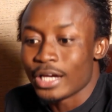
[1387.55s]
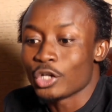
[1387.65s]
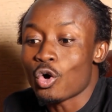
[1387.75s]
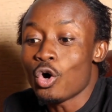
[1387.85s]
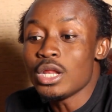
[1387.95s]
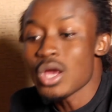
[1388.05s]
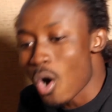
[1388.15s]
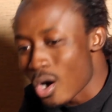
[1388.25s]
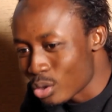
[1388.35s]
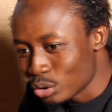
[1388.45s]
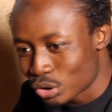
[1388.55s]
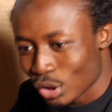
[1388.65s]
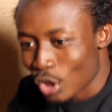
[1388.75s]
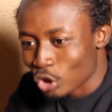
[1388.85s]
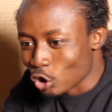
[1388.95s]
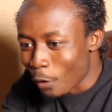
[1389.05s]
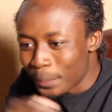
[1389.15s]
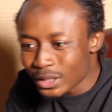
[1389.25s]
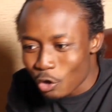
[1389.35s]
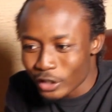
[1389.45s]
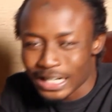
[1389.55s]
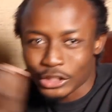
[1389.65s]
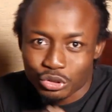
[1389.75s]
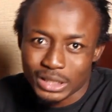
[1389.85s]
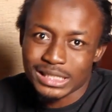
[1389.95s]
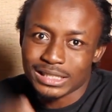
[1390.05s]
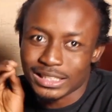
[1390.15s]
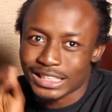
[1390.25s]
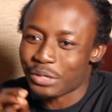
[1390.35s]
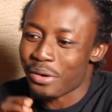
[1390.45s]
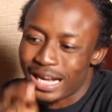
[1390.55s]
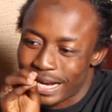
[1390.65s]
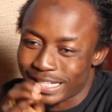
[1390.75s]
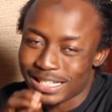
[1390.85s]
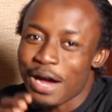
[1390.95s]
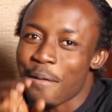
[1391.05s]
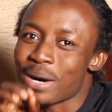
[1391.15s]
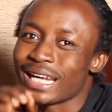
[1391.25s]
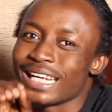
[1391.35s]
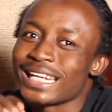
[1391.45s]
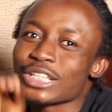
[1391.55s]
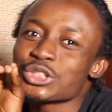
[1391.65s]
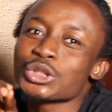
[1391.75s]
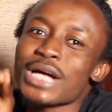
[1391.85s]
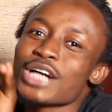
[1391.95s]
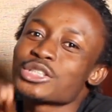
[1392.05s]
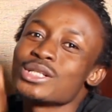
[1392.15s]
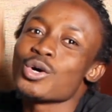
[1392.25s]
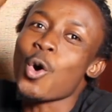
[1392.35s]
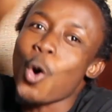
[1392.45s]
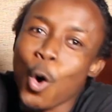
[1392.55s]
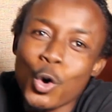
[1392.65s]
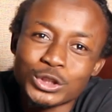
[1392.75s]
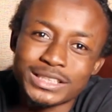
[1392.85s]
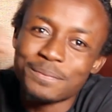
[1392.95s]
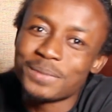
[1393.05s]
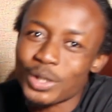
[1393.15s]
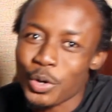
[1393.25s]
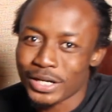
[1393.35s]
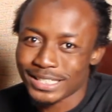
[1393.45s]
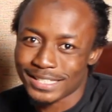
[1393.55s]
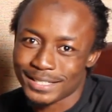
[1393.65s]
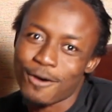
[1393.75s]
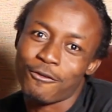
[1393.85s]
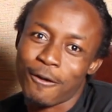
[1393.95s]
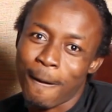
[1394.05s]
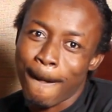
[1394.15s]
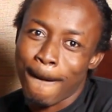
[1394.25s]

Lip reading: It only holds your Bitcoin addresses and secret keys, but it does not actually hold the Bitcoins itself.